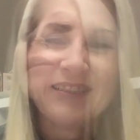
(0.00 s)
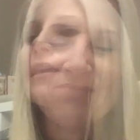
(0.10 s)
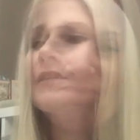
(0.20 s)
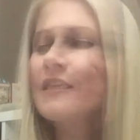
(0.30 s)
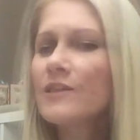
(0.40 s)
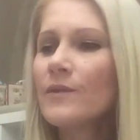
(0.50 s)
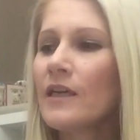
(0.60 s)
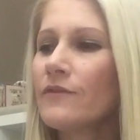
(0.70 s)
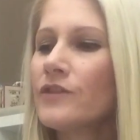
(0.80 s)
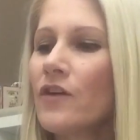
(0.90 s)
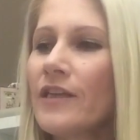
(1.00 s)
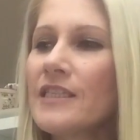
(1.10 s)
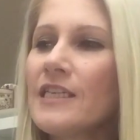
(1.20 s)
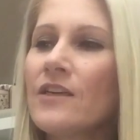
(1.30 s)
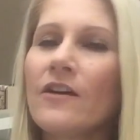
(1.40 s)
And next we have
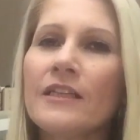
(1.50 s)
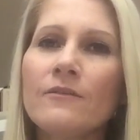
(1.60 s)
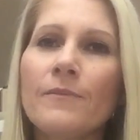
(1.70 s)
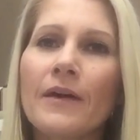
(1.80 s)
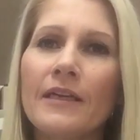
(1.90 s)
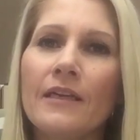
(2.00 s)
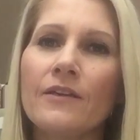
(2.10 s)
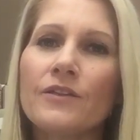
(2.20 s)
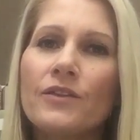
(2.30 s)
99 by Ink